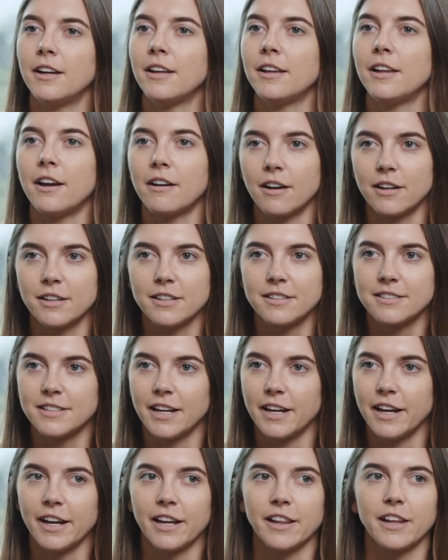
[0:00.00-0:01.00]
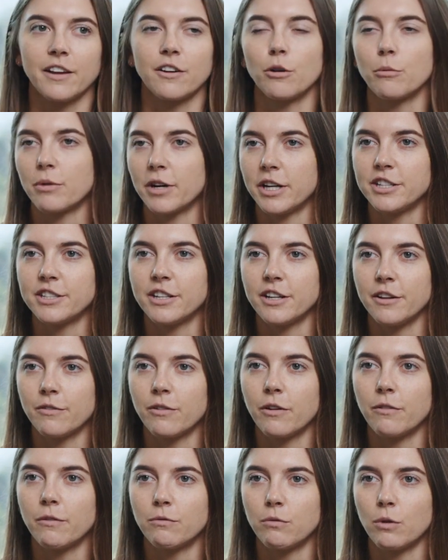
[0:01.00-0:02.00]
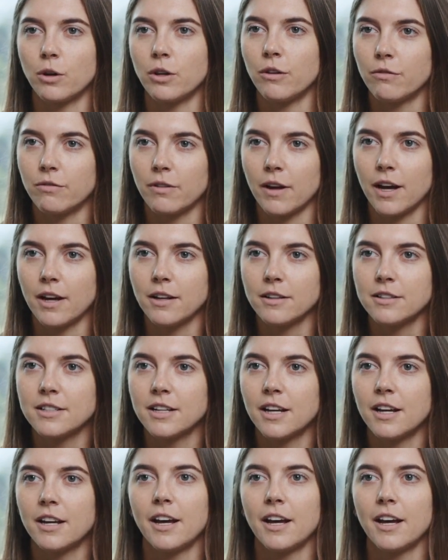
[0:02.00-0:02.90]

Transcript: they're understanding and they're appreciative of what you found